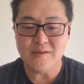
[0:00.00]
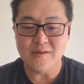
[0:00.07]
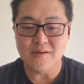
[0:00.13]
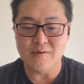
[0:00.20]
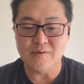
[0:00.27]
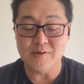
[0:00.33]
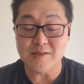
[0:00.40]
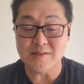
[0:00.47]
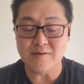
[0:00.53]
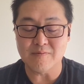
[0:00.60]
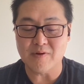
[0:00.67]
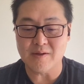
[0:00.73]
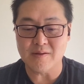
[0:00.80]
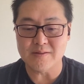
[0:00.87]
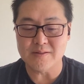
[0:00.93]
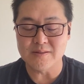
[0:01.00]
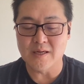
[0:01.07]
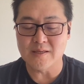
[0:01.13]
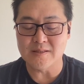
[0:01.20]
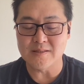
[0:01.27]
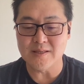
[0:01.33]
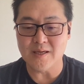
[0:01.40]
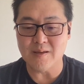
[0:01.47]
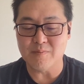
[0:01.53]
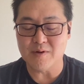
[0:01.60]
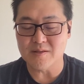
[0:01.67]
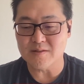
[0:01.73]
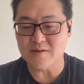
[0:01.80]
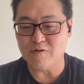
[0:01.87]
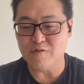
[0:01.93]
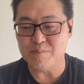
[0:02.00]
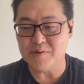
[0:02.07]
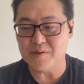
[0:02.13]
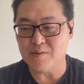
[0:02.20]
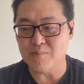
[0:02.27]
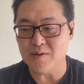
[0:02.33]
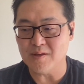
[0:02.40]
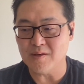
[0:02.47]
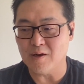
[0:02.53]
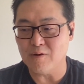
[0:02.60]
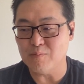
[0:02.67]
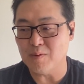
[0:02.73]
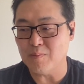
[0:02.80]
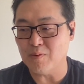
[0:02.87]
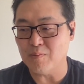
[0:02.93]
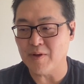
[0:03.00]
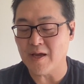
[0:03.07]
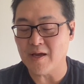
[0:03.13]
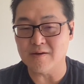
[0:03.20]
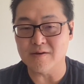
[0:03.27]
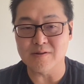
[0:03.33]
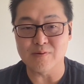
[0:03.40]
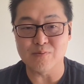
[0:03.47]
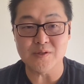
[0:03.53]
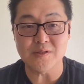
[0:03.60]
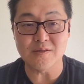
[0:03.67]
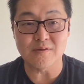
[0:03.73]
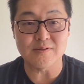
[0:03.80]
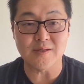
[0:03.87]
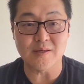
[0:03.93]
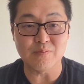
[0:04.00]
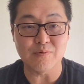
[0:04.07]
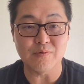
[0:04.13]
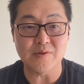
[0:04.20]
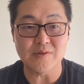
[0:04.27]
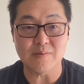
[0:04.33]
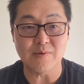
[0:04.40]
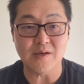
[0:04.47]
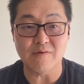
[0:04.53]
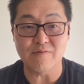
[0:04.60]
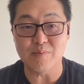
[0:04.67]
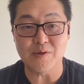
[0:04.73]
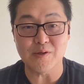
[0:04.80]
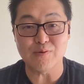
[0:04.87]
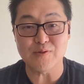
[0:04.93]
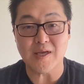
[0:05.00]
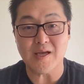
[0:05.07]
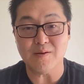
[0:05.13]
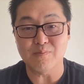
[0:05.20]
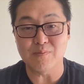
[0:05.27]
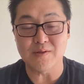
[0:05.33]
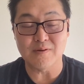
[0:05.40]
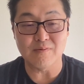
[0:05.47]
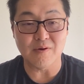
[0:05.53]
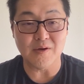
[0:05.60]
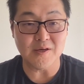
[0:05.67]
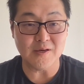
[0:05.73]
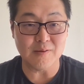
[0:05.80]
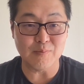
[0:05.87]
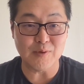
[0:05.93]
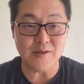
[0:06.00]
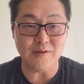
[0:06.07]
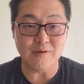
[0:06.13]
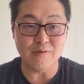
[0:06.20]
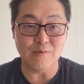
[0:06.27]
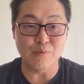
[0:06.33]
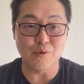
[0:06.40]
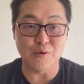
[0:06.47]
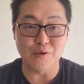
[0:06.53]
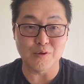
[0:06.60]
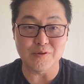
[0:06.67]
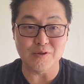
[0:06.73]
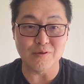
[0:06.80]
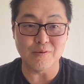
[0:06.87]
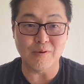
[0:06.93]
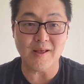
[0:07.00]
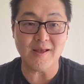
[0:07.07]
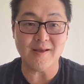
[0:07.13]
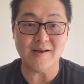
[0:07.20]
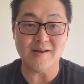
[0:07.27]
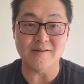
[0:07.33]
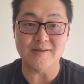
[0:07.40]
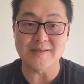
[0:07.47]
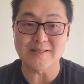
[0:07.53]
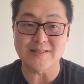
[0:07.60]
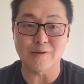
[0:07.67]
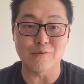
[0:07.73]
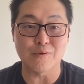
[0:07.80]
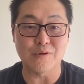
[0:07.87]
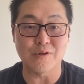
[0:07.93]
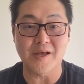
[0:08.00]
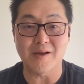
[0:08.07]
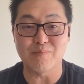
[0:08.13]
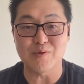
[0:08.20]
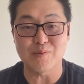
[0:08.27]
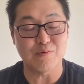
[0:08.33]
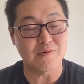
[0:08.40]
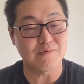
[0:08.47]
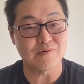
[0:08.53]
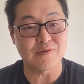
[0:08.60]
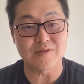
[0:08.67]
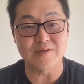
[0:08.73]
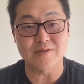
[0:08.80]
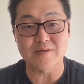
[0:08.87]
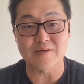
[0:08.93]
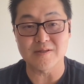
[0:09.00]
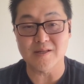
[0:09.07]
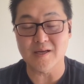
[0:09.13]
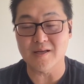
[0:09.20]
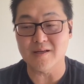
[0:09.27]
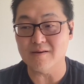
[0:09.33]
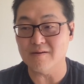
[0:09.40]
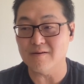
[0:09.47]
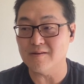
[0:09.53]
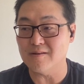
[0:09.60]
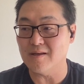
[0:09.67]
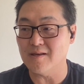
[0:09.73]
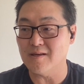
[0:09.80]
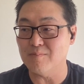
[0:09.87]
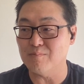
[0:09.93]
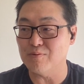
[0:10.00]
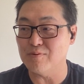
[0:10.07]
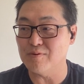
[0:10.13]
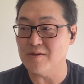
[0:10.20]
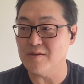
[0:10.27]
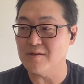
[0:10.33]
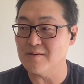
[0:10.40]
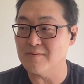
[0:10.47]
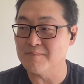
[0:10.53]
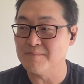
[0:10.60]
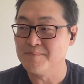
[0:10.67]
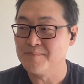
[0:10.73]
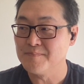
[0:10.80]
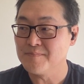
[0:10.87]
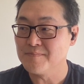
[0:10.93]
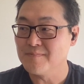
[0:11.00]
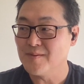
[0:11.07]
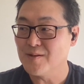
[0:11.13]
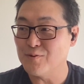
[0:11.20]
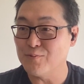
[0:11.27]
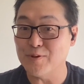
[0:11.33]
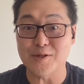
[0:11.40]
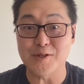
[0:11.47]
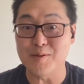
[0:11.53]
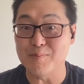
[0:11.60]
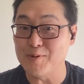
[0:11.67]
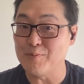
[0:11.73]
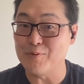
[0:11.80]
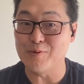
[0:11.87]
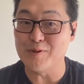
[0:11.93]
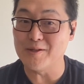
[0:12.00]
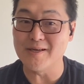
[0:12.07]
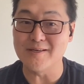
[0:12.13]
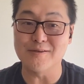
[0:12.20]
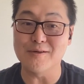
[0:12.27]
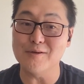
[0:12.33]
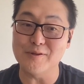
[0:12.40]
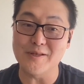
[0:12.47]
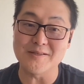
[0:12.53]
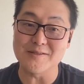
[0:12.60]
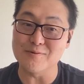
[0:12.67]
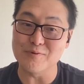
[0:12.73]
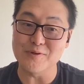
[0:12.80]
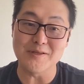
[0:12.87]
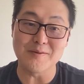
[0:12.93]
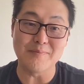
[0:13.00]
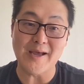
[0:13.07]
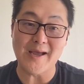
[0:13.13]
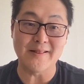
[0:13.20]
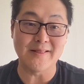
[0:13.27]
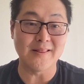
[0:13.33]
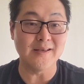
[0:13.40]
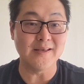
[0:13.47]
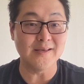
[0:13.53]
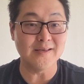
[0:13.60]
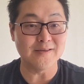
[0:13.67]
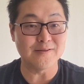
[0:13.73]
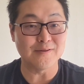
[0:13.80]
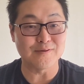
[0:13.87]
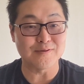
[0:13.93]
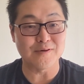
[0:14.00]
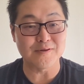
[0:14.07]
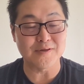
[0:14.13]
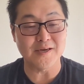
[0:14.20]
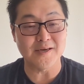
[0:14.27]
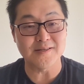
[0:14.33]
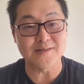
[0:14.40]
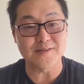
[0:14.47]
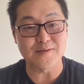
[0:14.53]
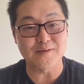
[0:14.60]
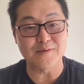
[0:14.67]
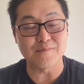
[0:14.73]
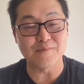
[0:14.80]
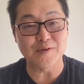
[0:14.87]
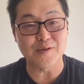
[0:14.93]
at least if I'm not to date myself, but I mean, I remember back on the Windows endpoints, I mean, everybody was admin, right? I mean, you had at least local admin privileges on that endpoint, and quickly people realize, oh, that's a really bad thing. And there's all kinds of,